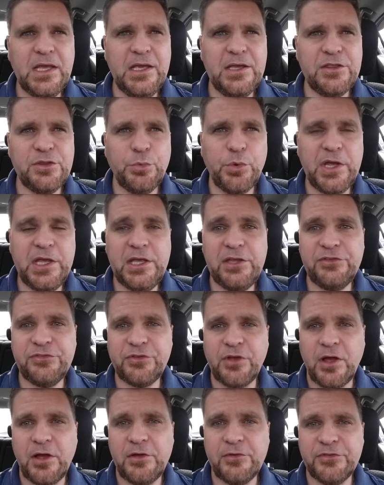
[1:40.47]
in the way he
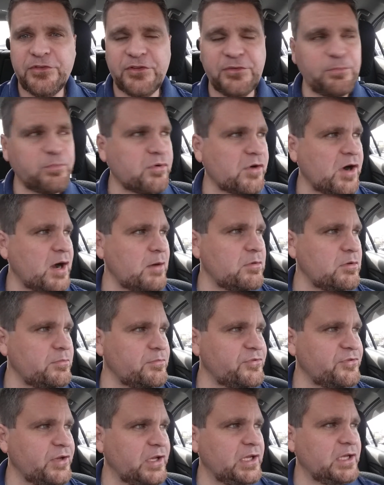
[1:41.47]
solves his
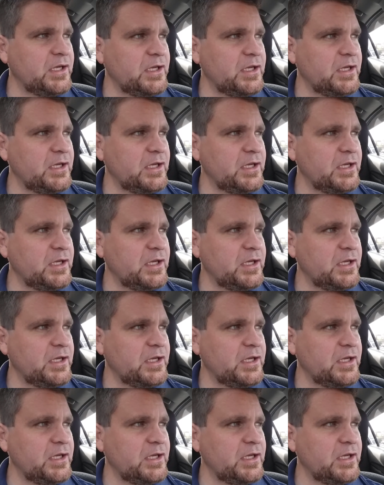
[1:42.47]
problems.